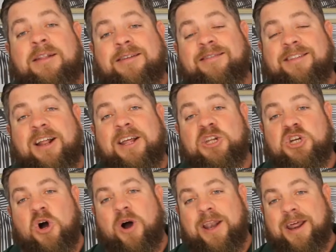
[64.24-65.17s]
distilling
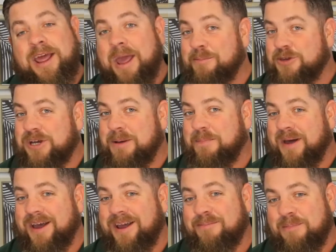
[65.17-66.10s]
giant
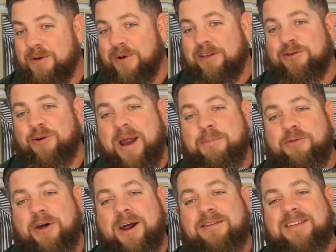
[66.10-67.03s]
MGP, Midwest Grain
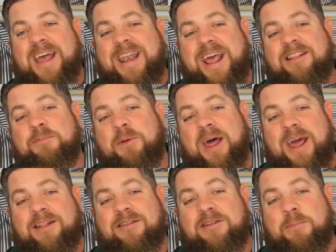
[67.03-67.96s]
Products, announced
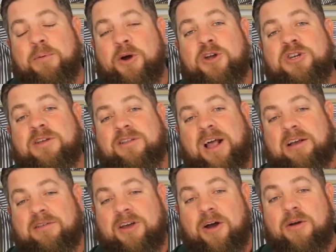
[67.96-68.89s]
plans to purchase
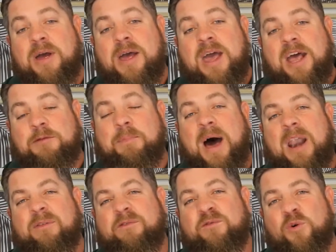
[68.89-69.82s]
Luxco as part
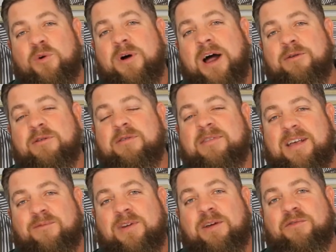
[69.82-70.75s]
of a
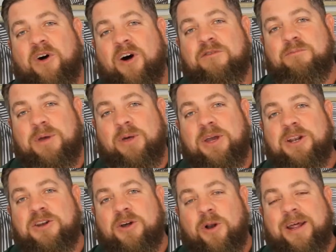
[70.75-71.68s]
$475 million
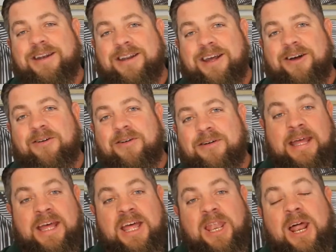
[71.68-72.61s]
deal.
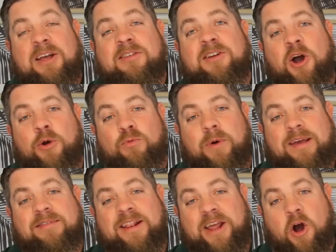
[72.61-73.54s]
Luxco
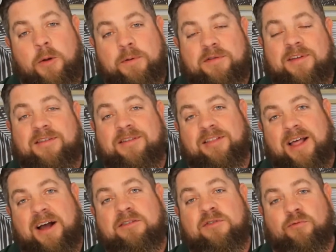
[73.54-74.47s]
recently opened its
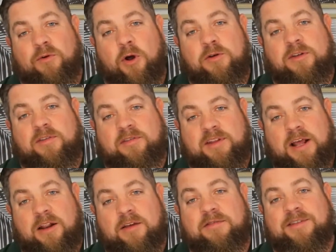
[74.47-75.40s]
Lux Row
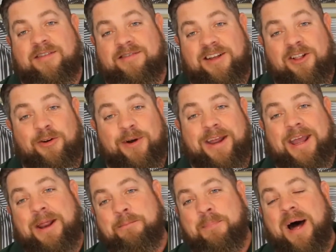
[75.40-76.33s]
Distillers
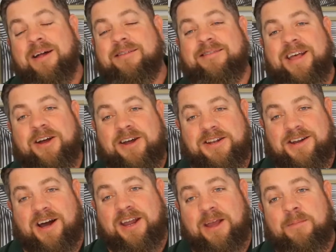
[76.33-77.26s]
distillery in Bardstown,
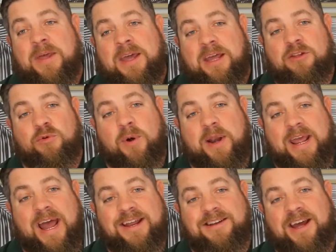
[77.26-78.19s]
Kentucky in
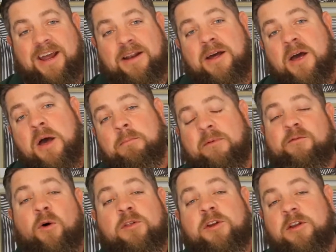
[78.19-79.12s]
2018.
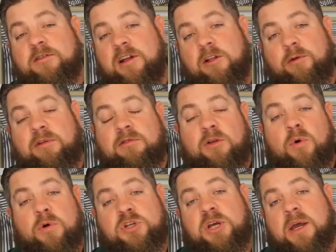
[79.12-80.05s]
Before the distillery's
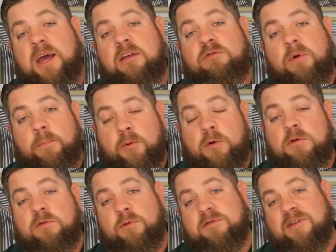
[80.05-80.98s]
launch, Ezra
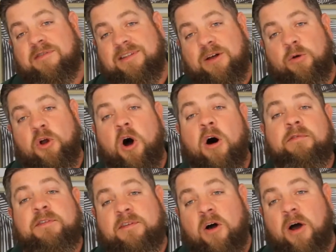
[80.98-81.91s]
Brooks was distilled
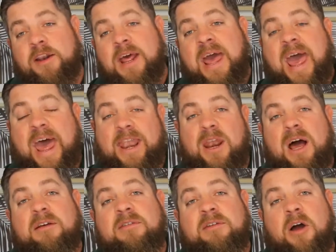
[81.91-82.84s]
off-site and
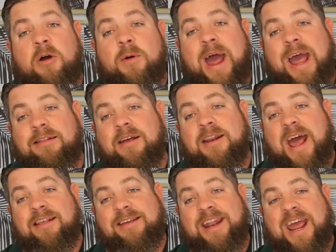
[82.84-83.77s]
Luxco acted
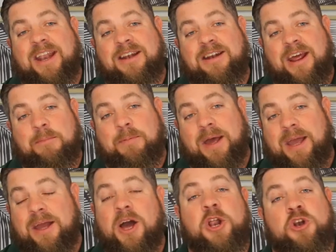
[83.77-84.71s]
as an
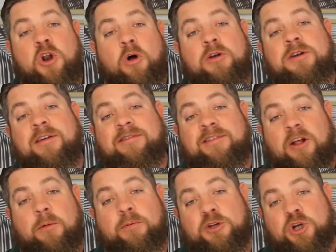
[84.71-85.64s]
NDP, a
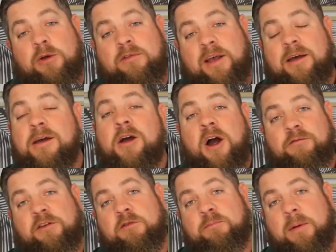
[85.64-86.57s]
non-distiller producer
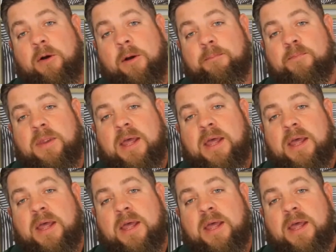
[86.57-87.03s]
of the spirit.